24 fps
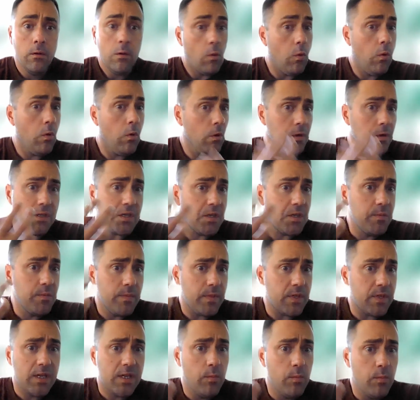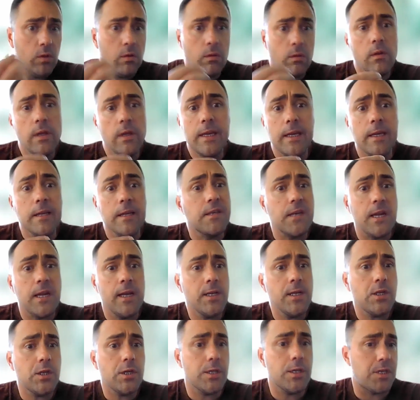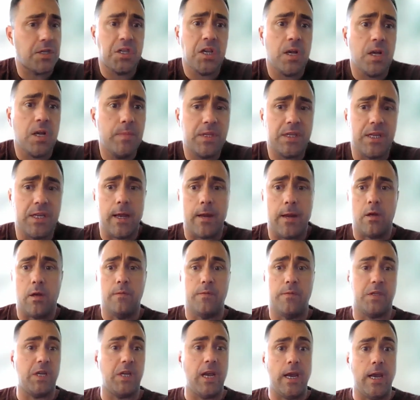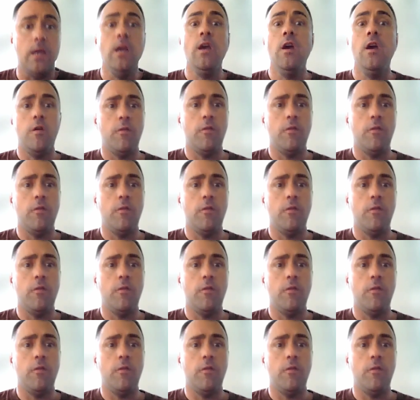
or a similarly contentious subset of, say,